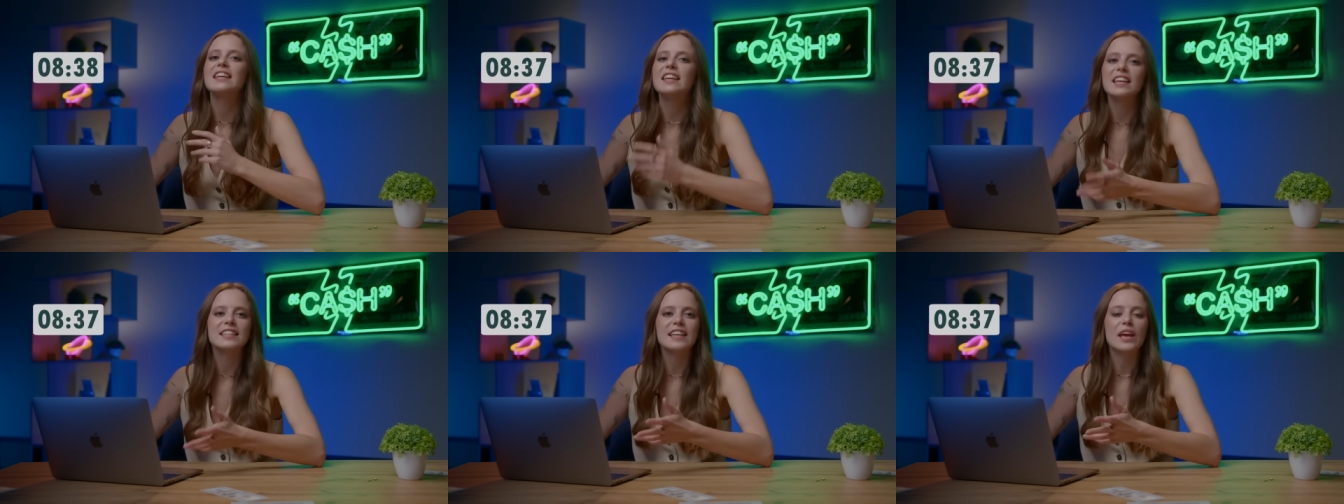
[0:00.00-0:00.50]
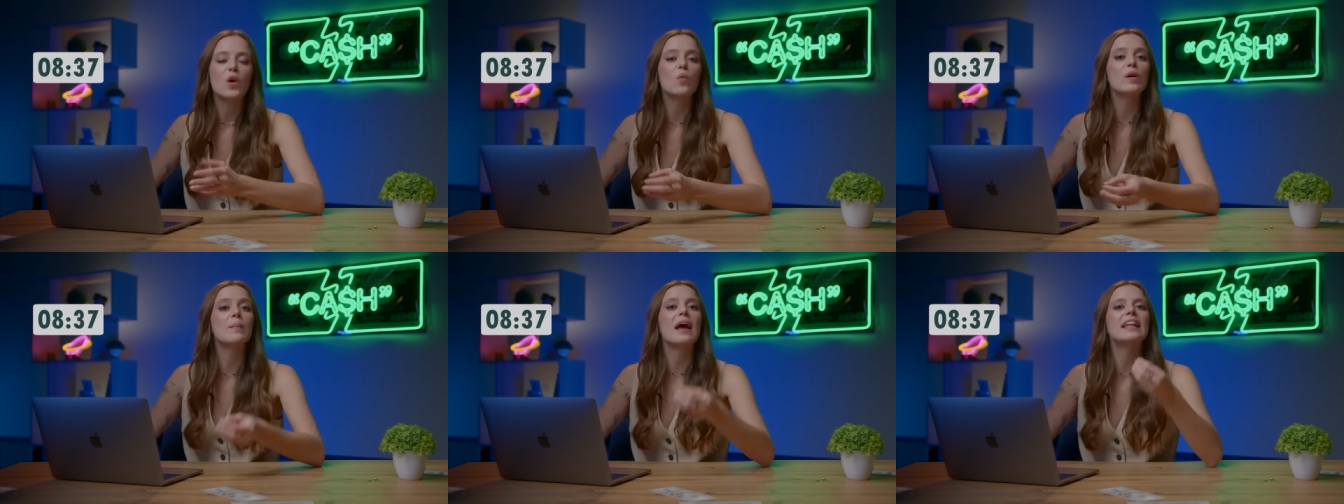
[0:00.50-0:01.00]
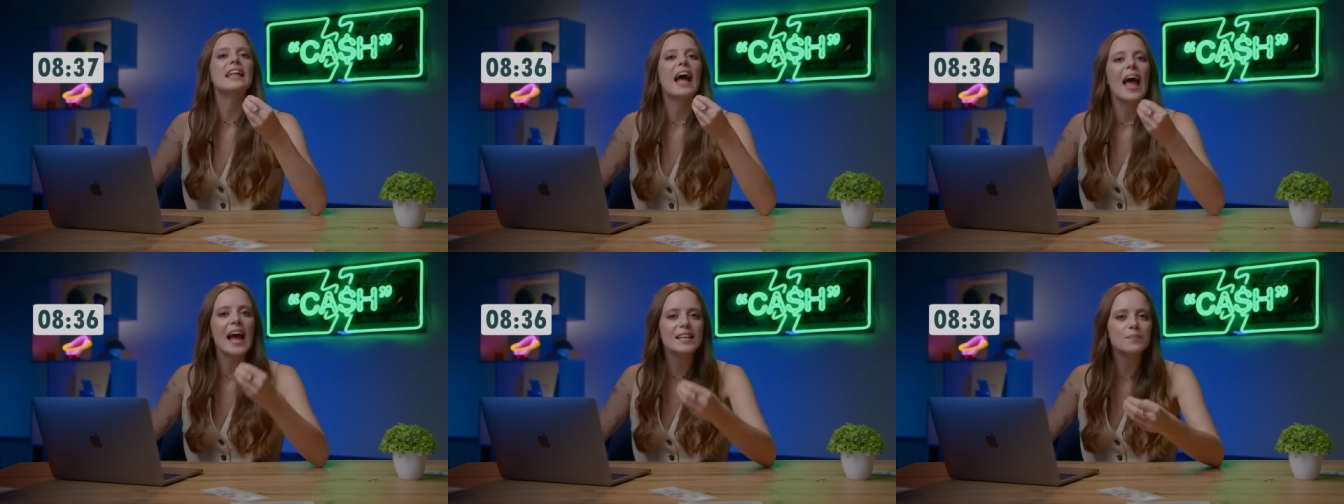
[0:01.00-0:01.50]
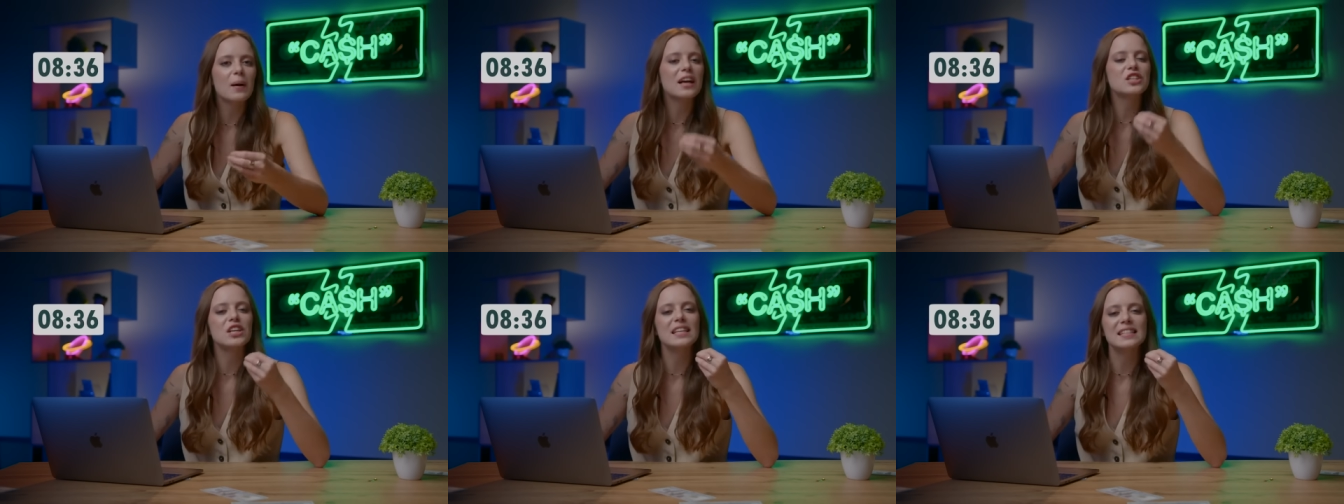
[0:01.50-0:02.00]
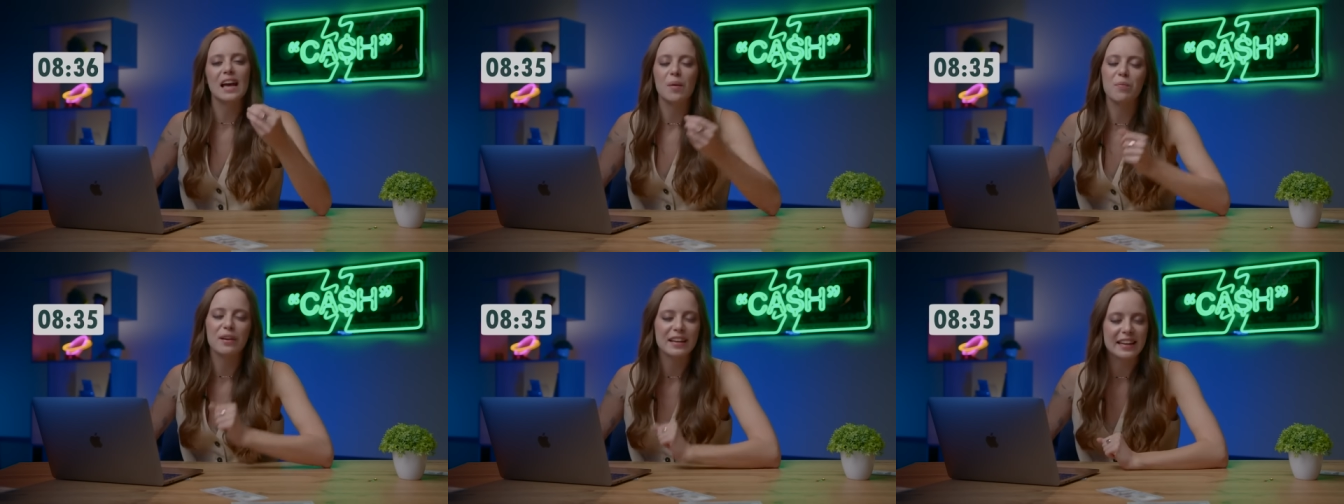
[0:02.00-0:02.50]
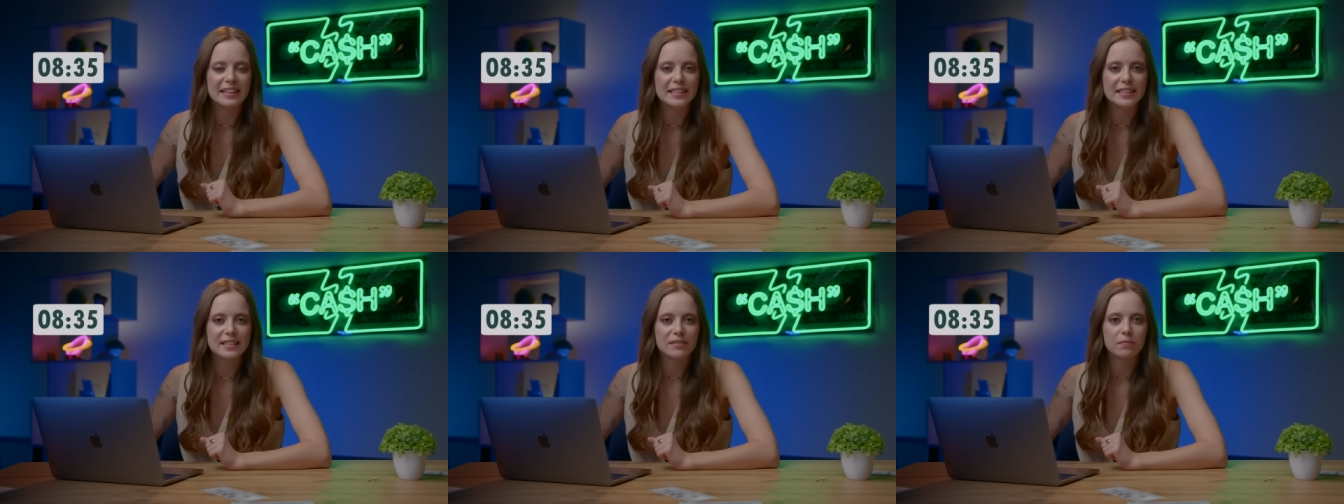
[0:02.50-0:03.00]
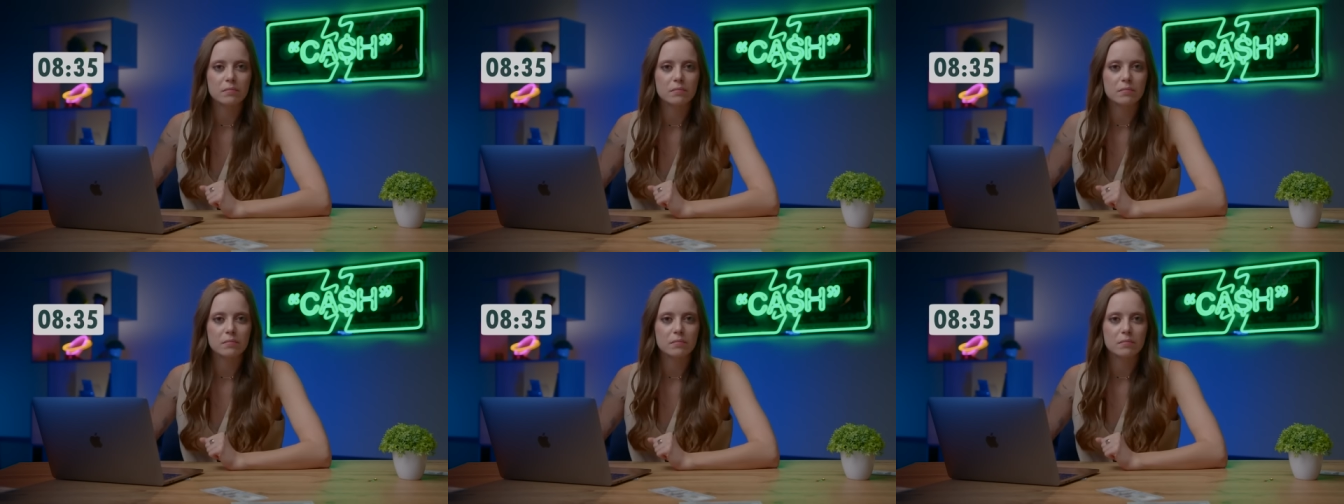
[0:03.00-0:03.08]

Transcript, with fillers: Easy, we made as much as I predicted.